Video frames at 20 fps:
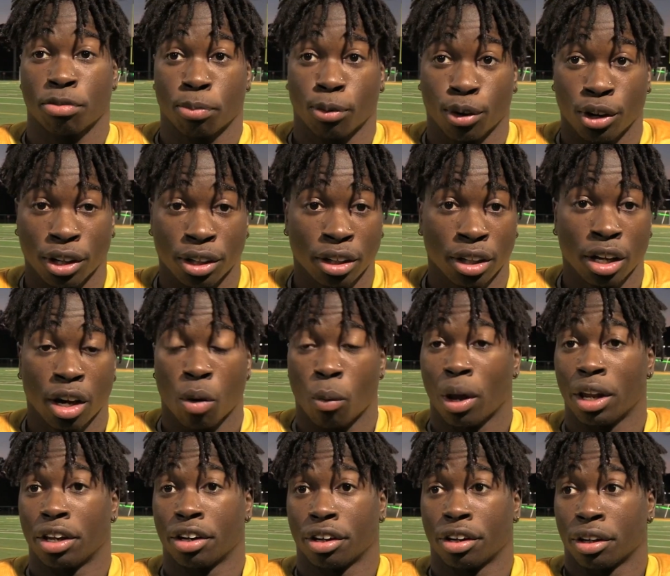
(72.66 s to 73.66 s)
sport.
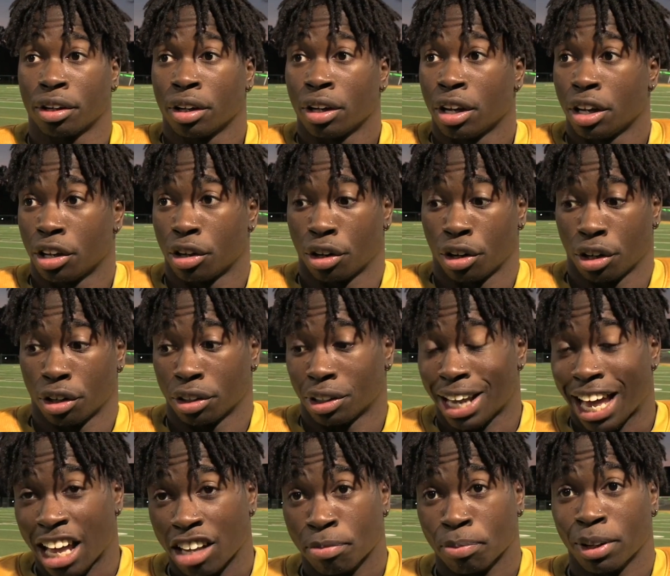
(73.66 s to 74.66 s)
Whether you're
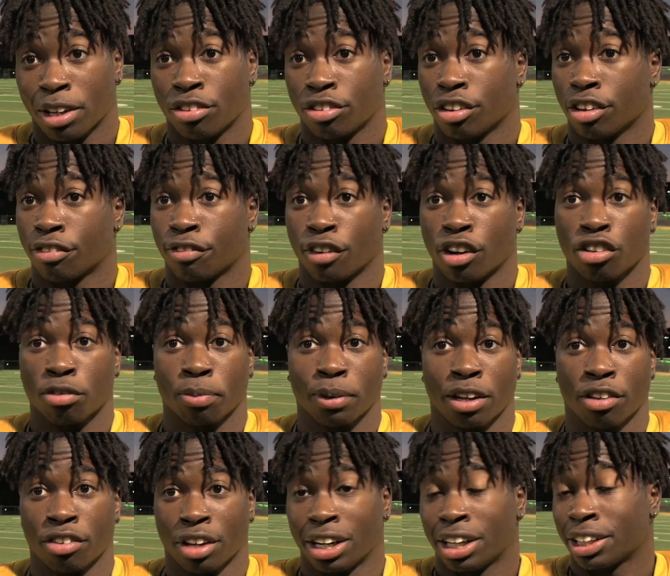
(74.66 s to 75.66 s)
last place or your first
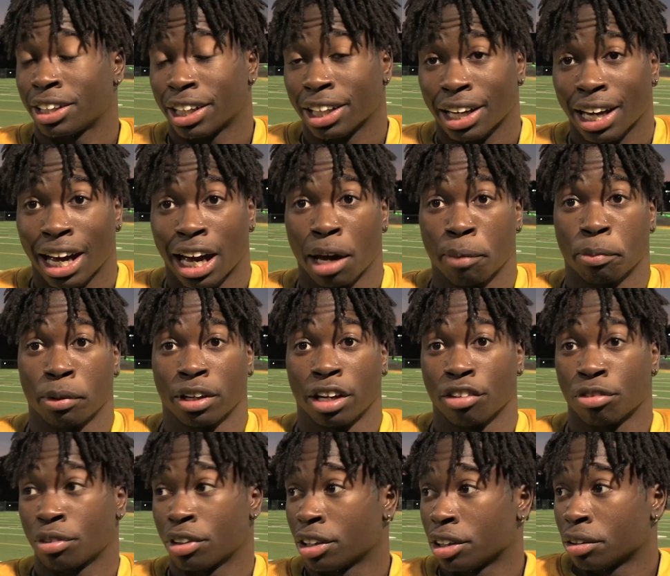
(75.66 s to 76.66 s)
place, anything can happen.
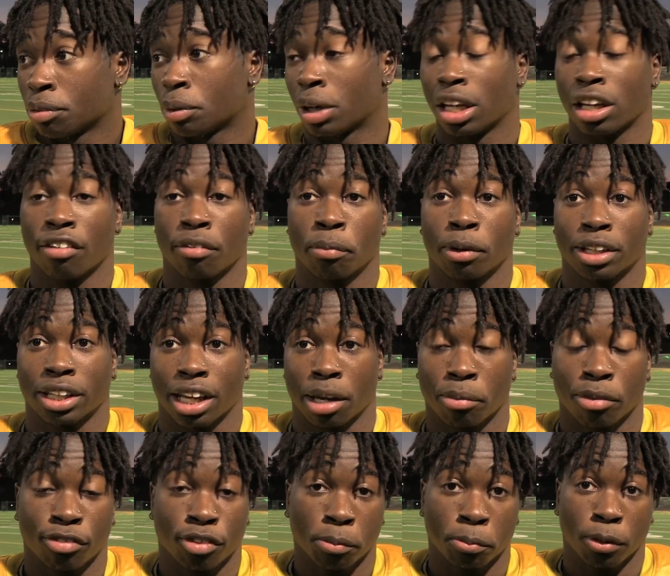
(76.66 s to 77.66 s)
That's what I love about the game
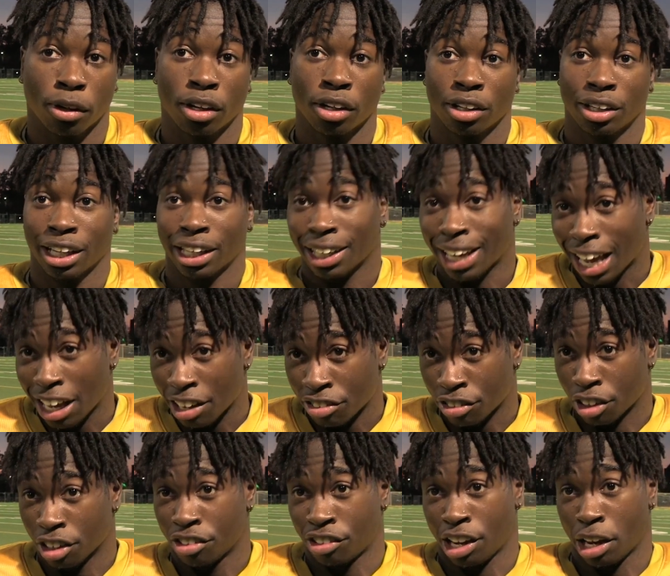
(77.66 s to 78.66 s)
of football. Like last
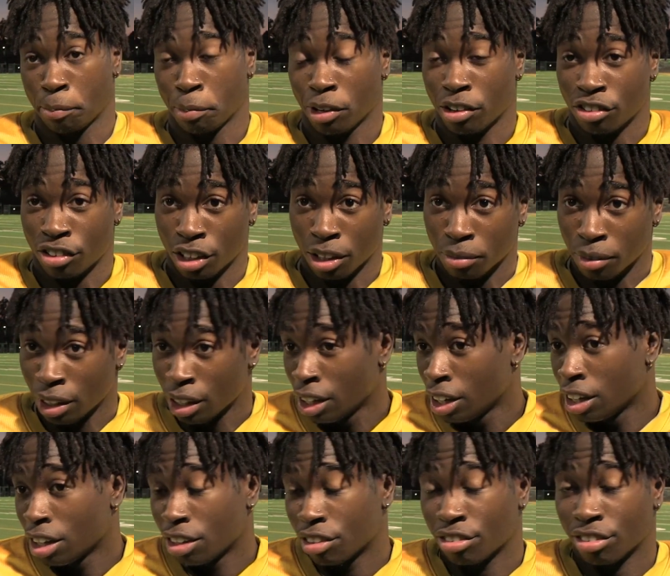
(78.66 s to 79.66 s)
year, the championship
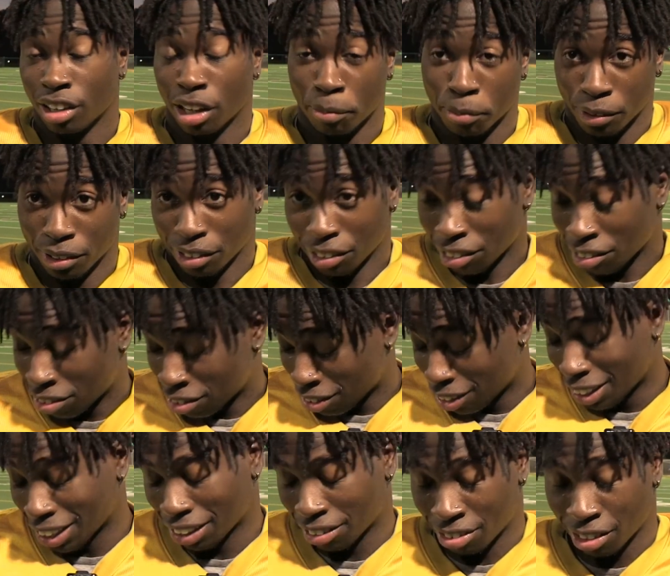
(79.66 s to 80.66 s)
slipped, just
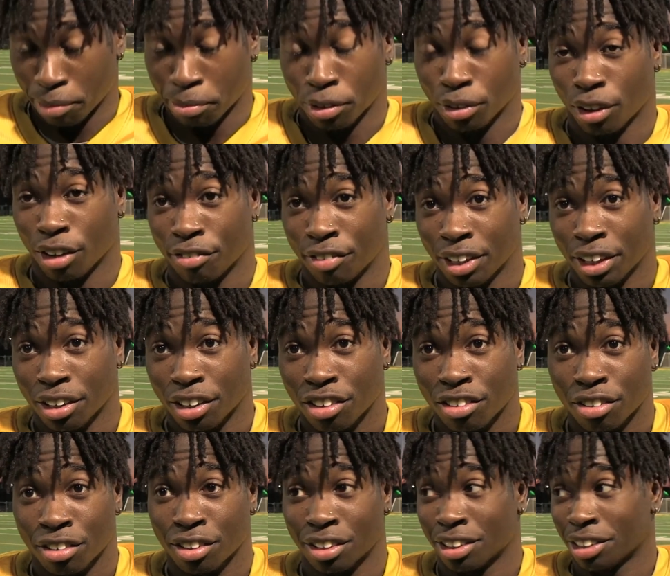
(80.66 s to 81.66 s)
like slipped through our fingers.
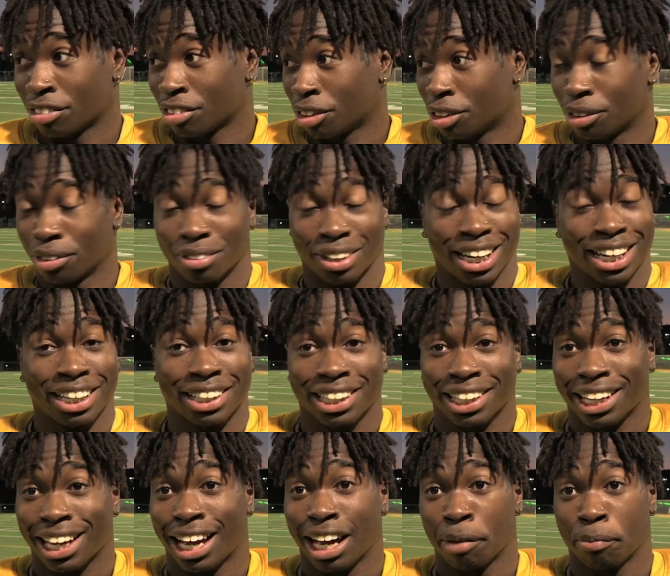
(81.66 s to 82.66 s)
So anything
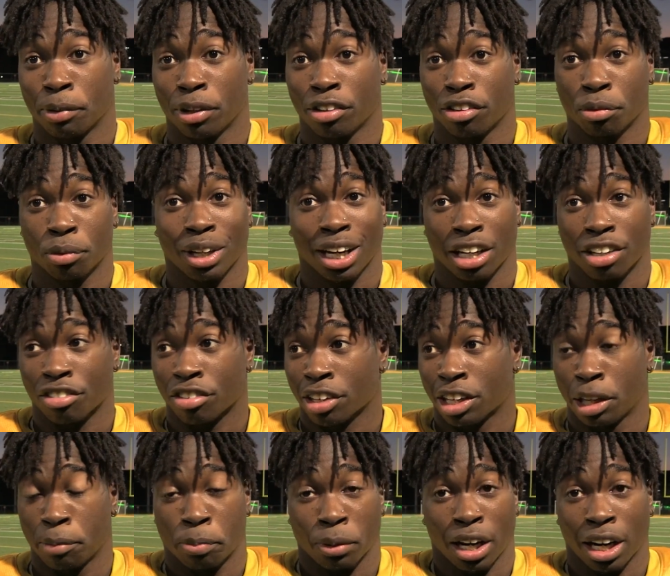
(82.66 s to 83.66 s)
can happen. So we got to just
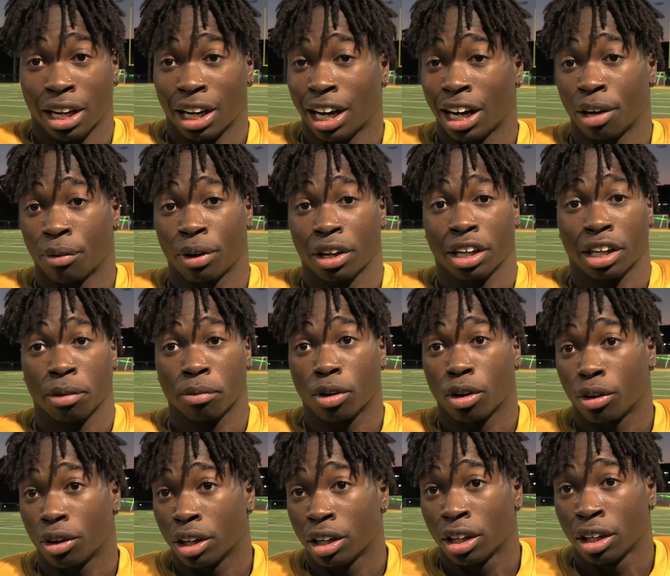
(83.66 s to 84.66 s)
keep it at a high rate, keep going.